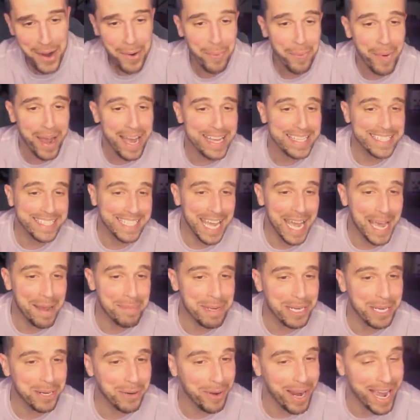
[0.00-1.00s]
where's
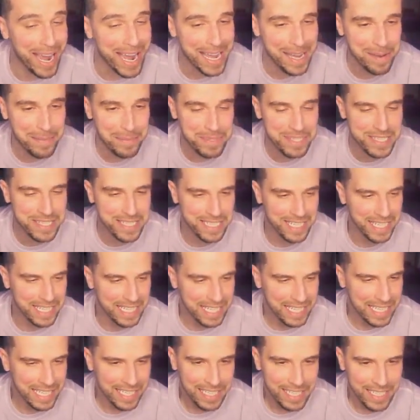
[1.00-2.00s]
Cameron Grimes?
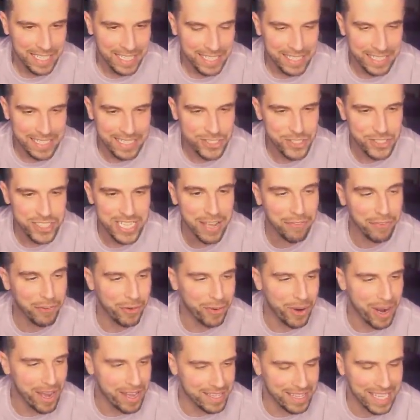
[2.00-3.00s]

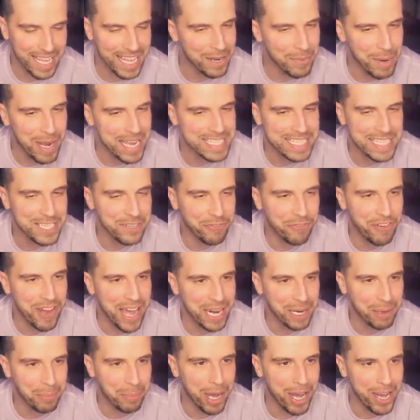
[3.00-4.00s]
Sephiroth, like, why is he the
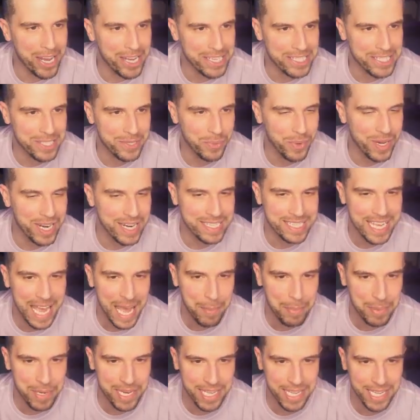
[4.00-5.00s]
final boss? What is
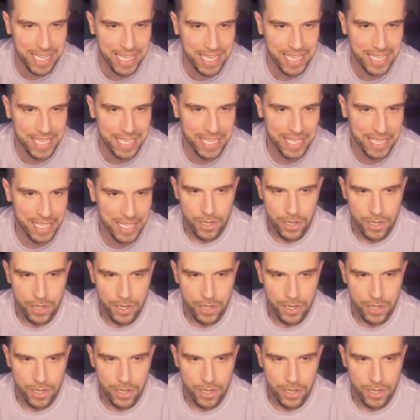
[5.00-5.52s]
happening?